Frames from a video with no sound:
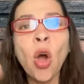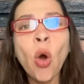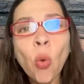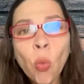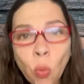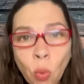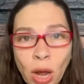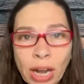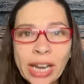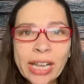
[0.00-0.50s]

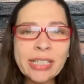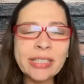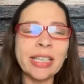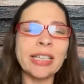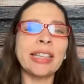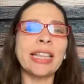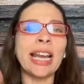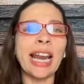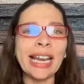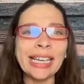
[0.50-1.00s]
What is
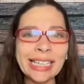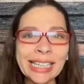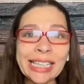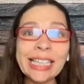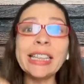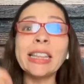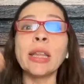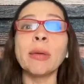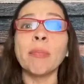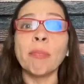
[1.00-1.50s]
it that I
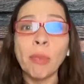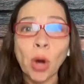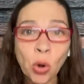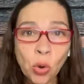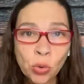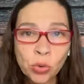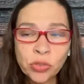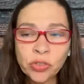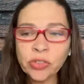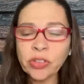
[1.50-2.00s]
need the
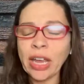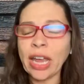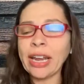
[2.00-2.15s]
most?